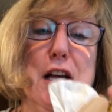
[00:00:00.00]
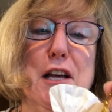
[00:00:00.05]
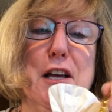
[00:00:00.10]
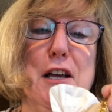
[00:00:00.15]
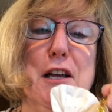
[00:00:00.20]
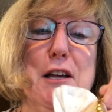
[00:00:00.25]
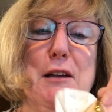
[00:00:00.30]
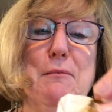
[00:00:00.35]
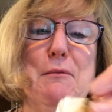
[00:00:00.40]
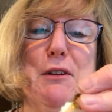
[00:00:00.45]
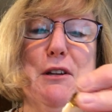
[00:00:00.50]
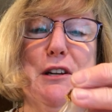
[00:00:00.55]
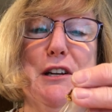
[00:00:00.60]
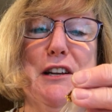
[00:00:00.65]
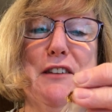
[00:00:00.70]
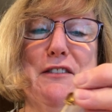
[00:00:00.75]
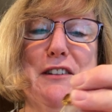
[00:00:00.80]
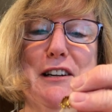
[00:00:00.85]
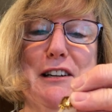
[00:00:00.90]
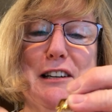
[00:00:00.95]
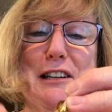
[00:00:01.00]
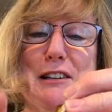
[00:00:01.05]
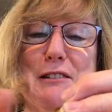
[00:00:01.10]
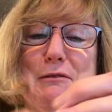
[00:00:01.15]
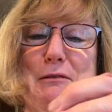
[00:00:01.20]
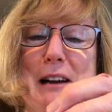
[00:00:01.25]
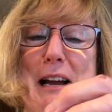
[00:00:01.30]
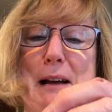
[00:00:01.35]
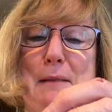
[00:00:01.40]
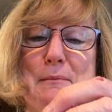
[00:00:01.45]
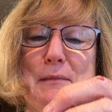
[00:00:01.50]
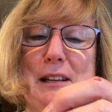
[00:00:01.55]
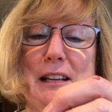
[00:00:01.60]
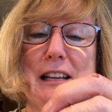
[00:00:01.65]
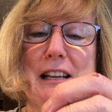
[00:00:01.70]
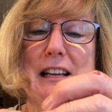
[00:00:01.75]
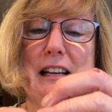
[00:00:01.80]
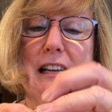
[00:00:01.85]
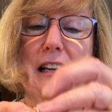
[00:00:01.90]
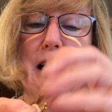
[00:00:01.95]
I'm going to give it a little wrap
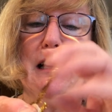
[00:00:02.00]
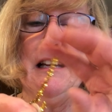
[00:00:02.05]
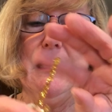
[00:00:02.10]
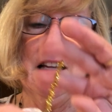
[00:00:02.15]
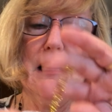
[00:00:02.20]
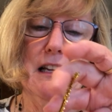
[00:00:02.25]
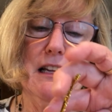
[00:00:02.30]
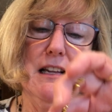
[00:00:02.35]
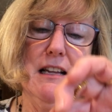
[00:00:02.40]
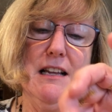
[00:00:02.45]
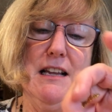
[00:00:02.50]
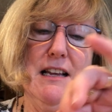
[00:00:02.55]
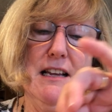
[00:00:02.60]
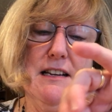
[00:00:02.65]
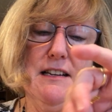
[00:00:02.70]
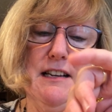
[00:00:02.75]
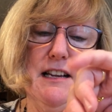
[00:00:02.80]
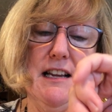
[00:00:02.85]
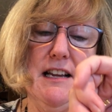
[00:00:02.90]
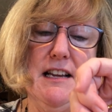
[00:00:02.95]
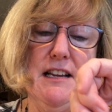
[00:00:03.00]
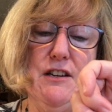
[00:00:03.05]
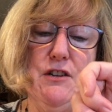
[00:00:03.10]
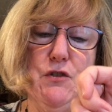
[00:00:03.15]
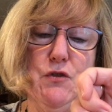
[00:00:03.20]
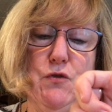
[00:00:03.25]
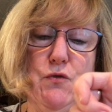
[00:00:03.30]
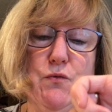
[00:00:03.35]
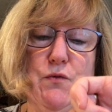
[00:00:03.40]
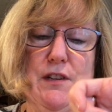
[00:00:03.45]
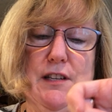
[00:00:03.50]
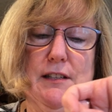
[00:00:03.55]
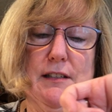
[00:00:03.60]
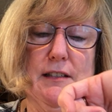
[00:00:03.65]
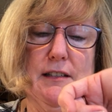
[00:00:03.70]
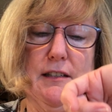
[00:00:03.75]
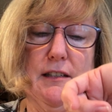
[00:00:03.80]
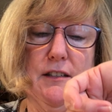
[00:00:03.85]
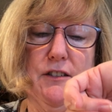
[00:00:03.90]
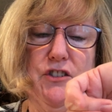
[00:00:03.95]
and a
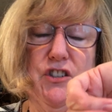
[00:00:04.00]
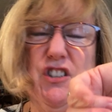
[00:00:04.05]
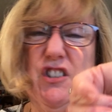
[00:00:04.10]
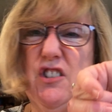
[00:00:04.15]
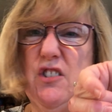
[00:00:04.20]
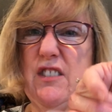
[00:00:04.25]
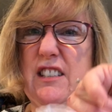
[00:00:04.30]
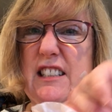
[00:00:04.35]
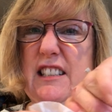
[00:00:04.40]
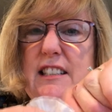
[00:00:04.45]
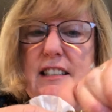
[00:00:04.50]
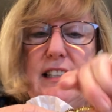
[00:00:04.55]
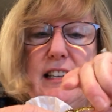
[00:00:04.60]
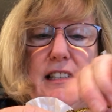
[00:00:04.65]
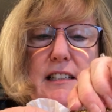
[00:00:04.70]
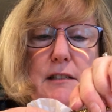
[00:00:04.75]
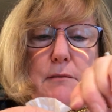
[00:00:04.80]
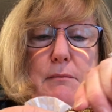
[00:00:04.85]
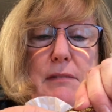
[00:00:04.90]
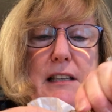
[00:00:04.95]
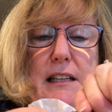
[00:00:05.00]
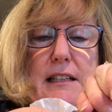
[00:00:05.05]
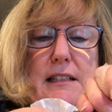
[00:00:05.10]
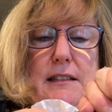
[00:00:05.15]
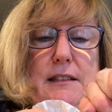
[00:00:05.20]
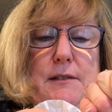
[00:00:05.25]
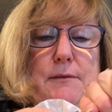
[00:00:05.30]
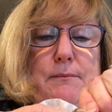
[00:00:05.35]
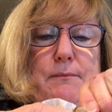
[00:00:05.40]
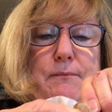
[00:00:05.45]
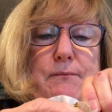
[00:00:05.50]
twist, just so it stays in place.